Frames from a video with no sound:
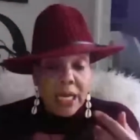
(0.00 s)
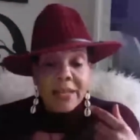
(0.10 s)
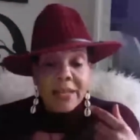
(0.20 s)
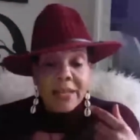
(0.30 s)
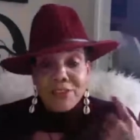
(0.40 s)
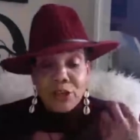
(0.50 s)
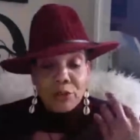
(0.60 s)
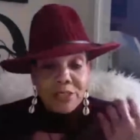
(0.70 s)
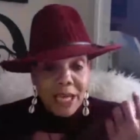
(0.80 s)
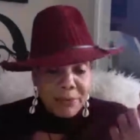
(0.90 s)
They have
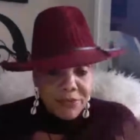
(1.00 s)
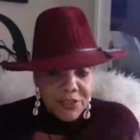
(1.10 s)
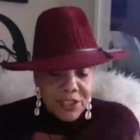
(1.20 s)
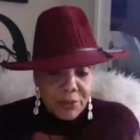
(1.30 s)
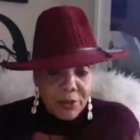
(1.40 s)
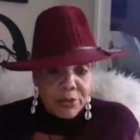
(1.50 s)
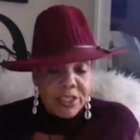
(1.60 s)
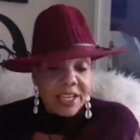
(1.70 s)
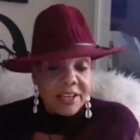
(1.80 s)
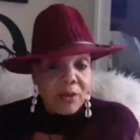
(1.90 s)
certain type of
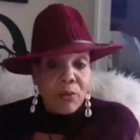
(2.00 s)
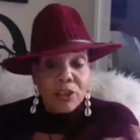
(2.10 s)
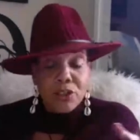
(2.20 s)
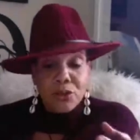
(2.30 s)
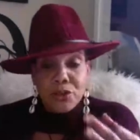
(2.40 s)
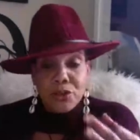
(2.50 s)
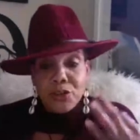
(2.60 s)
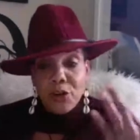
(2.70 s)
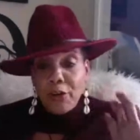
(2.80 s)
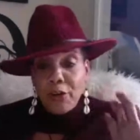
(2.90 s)
cereals that they want you to
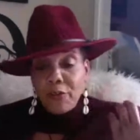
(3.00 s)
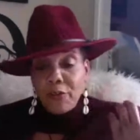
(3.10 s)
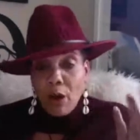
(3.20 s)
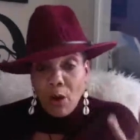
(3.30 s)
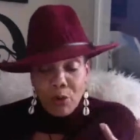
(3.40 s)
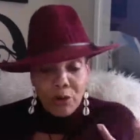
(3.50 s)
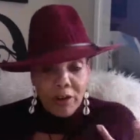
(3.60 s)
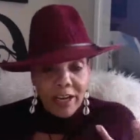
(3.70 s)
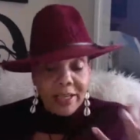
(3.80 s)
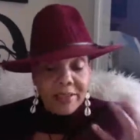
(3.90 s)
serve, whole
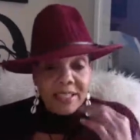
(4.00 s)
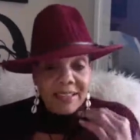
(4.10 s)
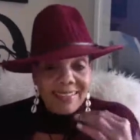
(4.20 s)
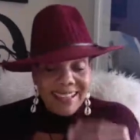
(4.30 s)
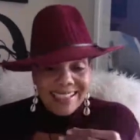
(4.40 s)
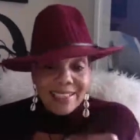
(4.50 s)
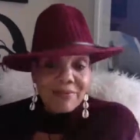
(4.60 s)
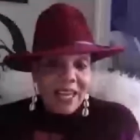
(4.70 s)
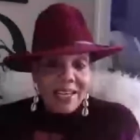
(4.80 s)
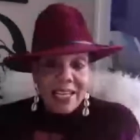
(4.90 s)
grains, things of
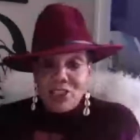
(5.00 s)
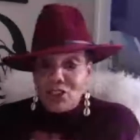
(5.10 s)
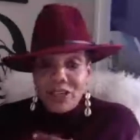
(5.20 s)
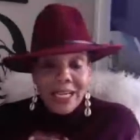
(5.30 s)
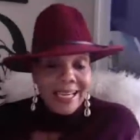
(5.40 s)
that nature.